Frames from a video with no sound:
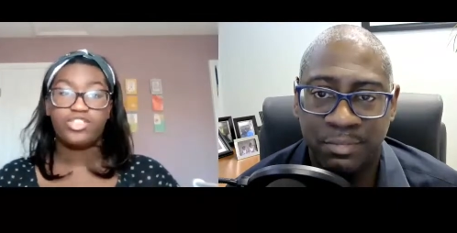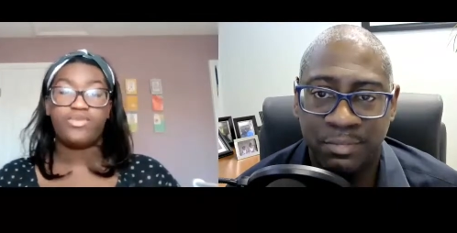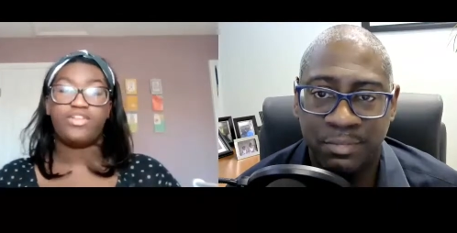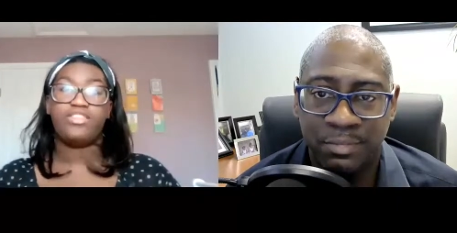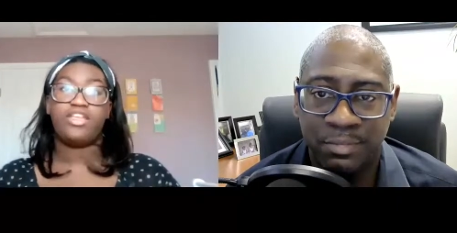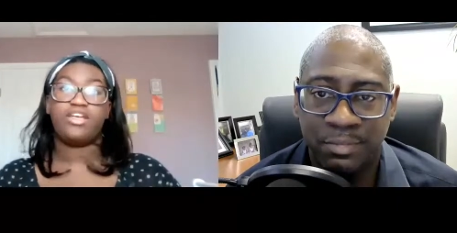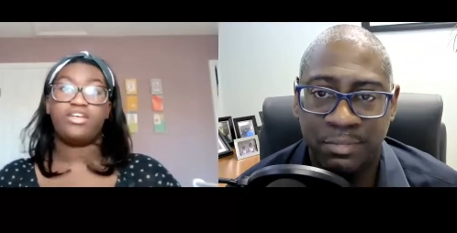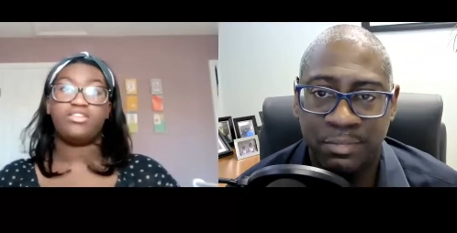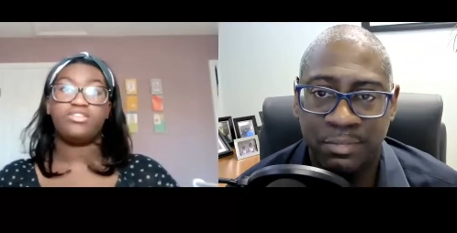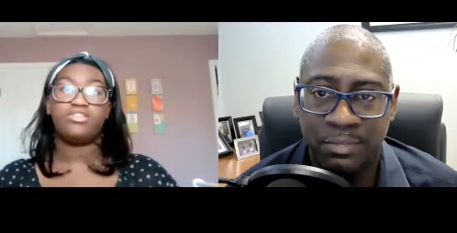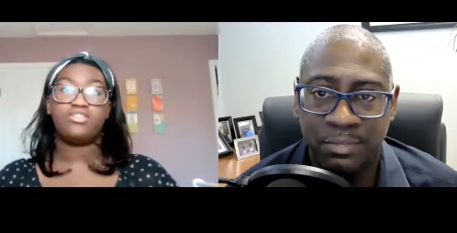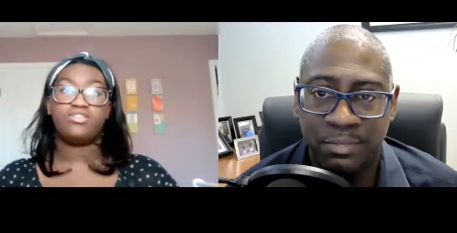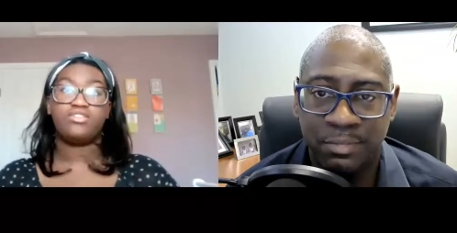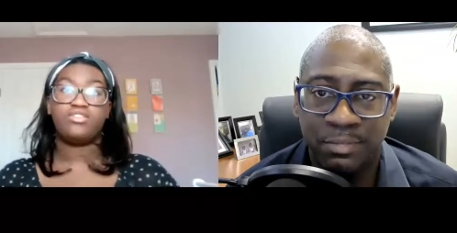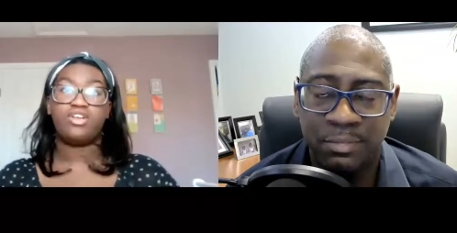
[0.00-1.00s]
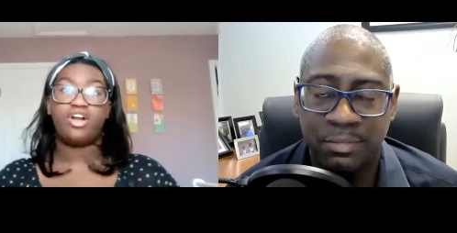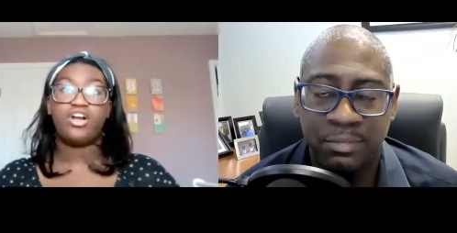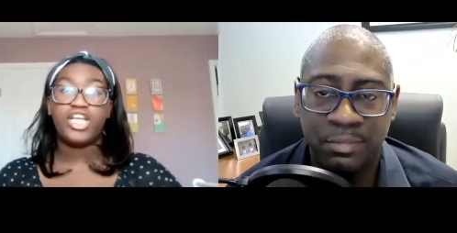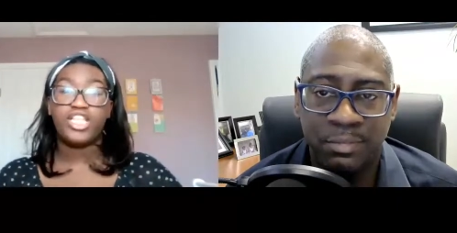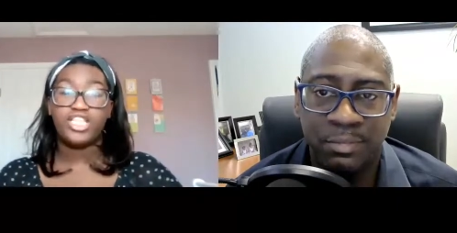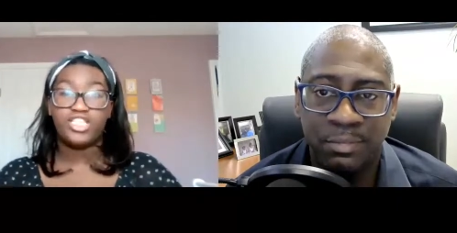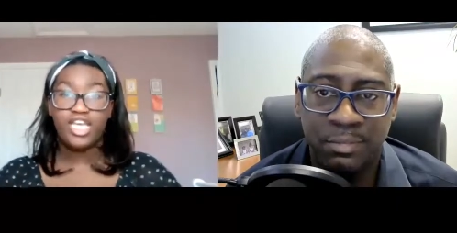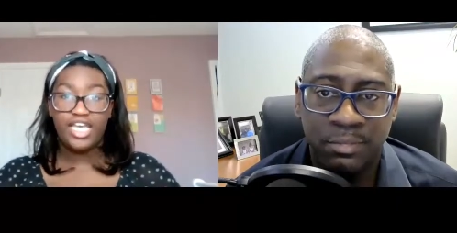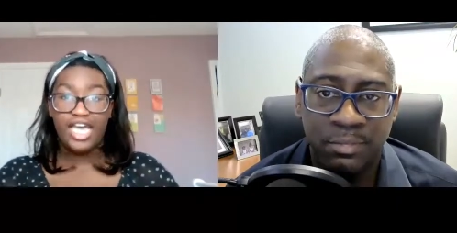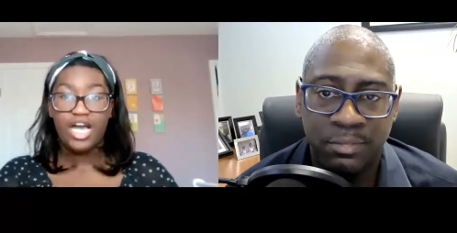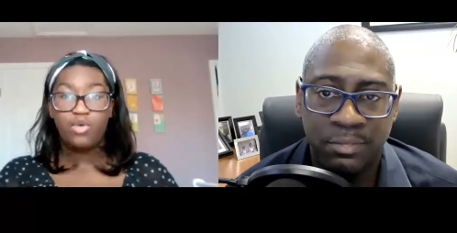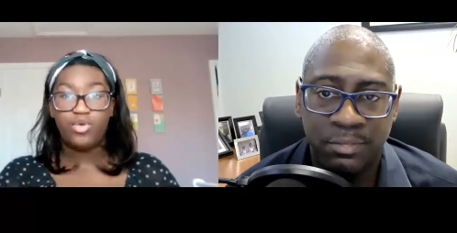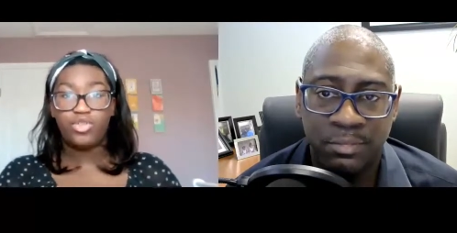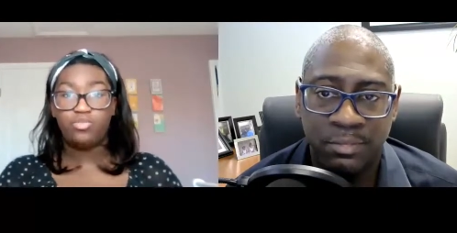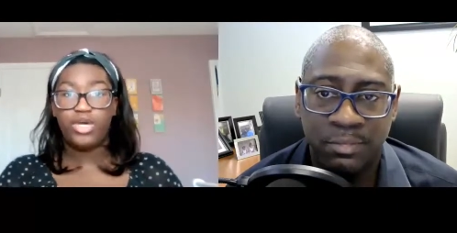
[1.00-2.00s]
Speaker 1: So I think starting the day
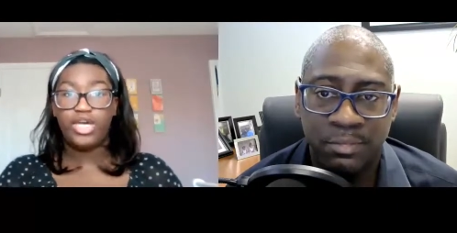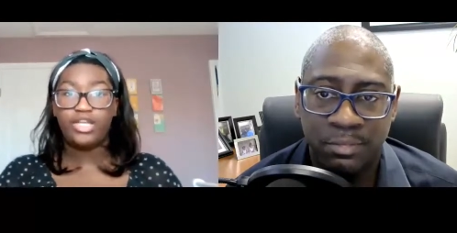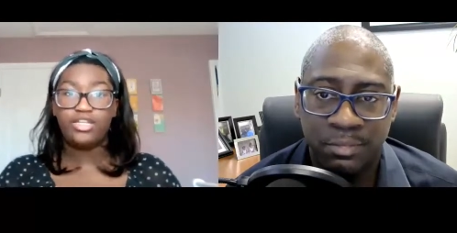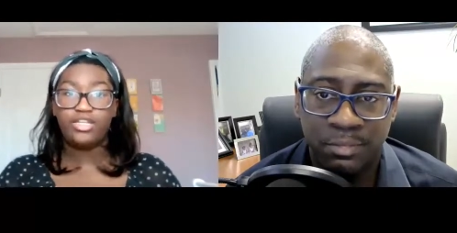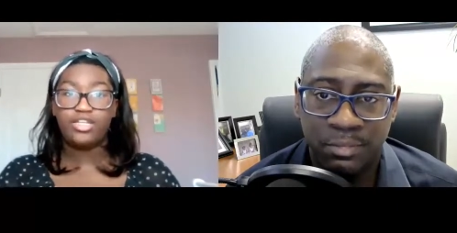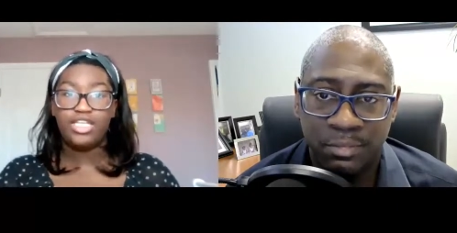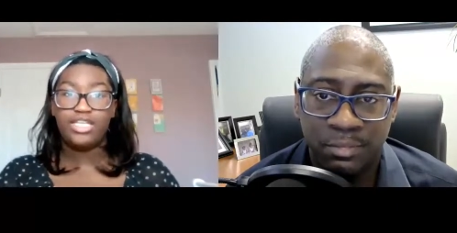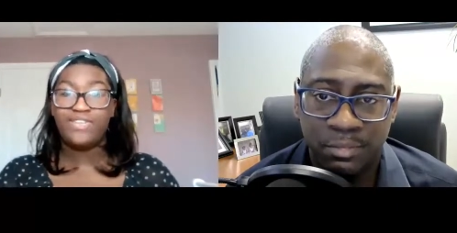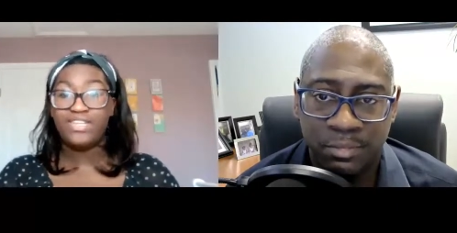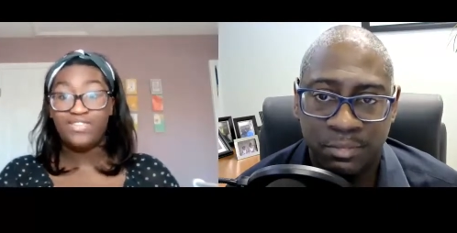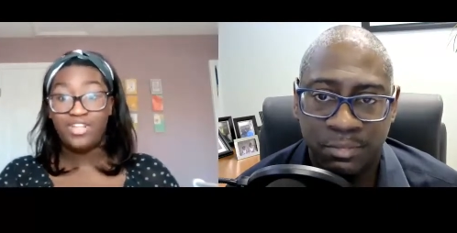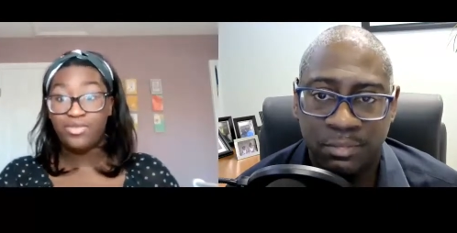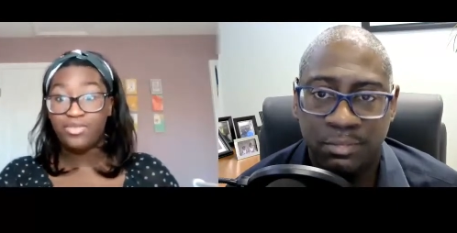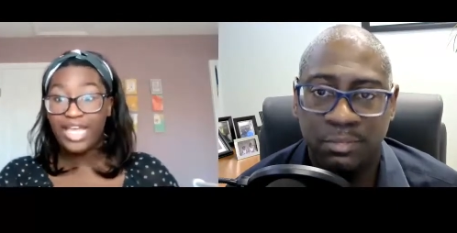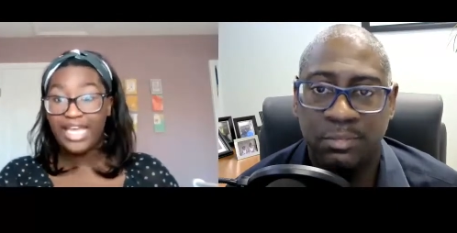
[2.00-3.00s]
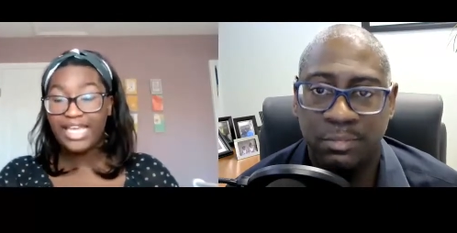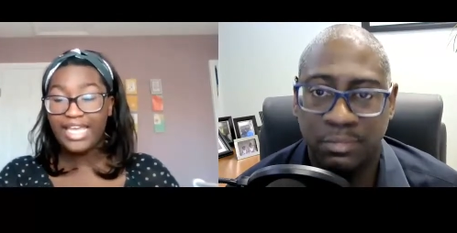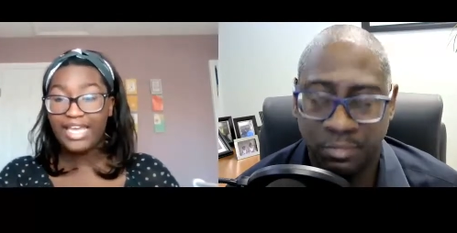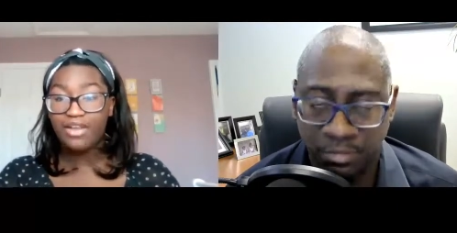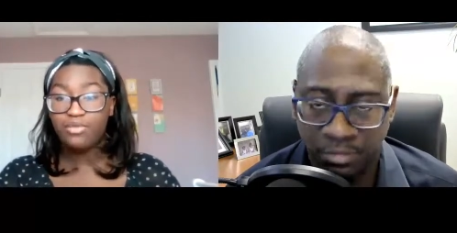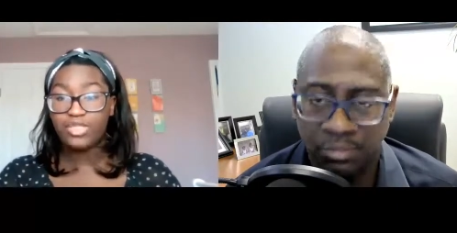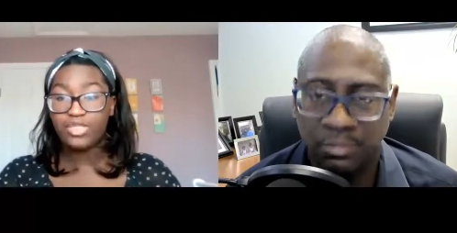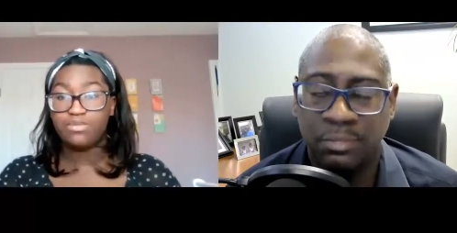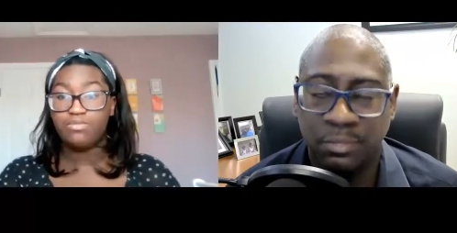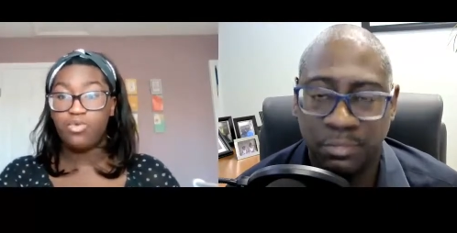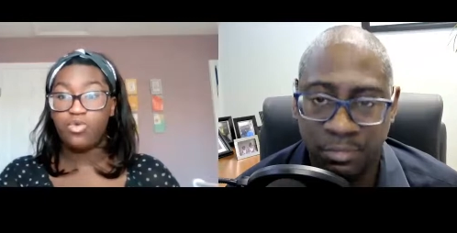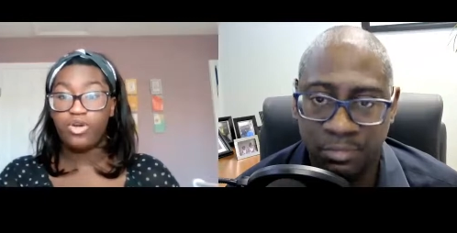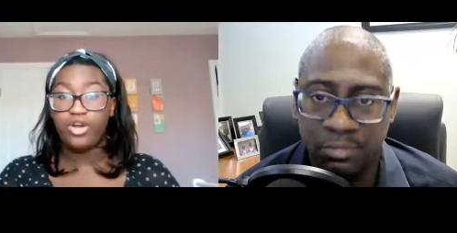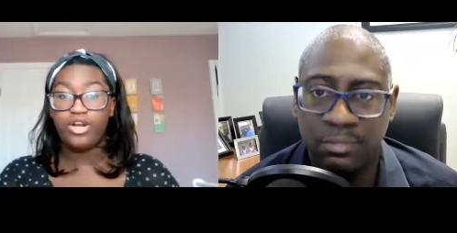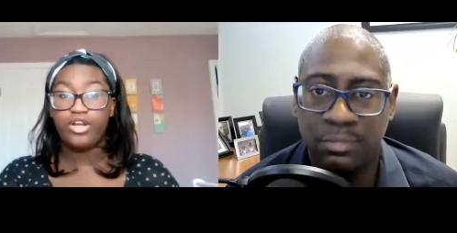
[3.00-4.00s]
out with what, even if you don't like it, what's
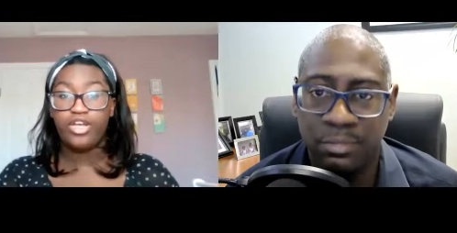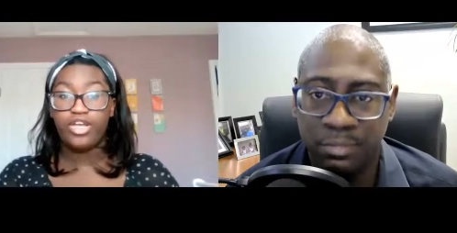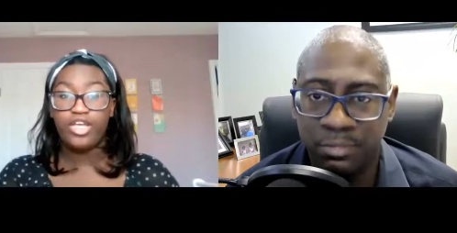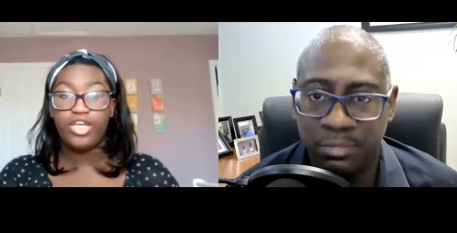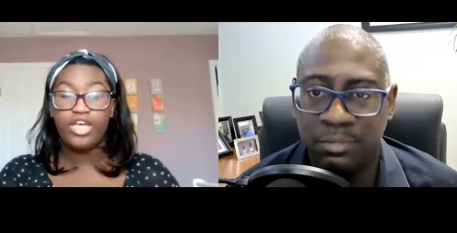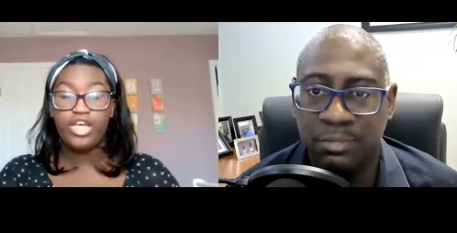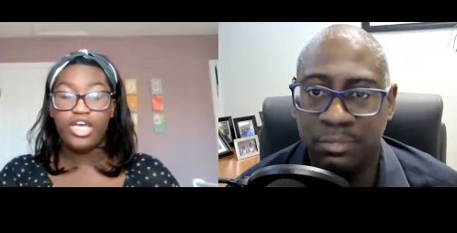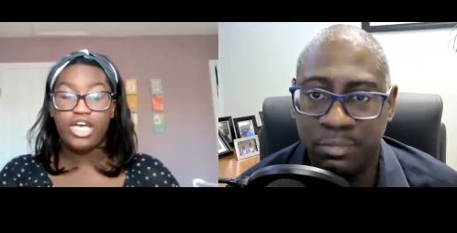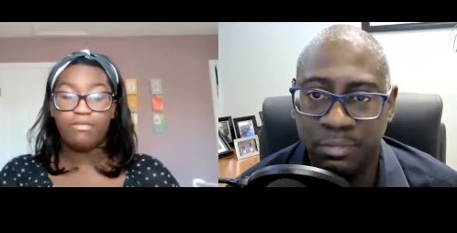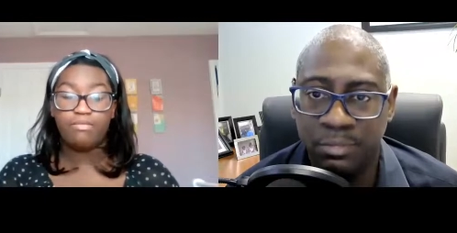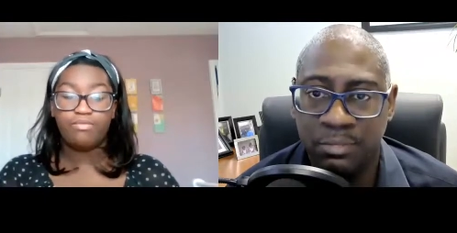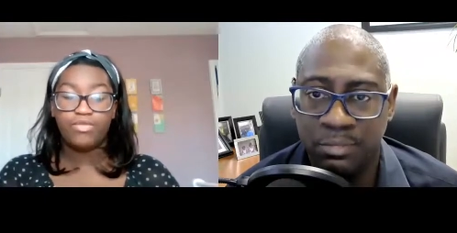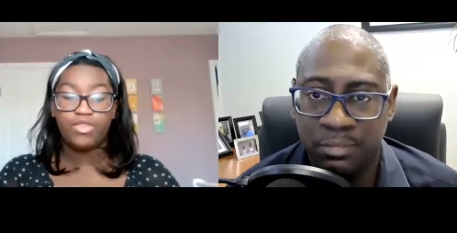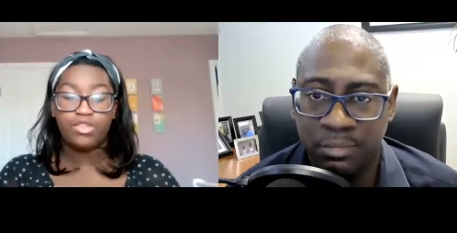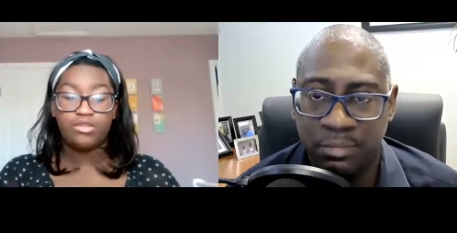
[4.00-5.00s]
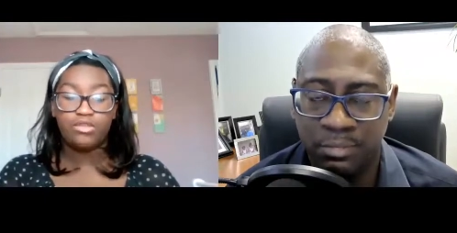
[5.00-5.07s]
more um,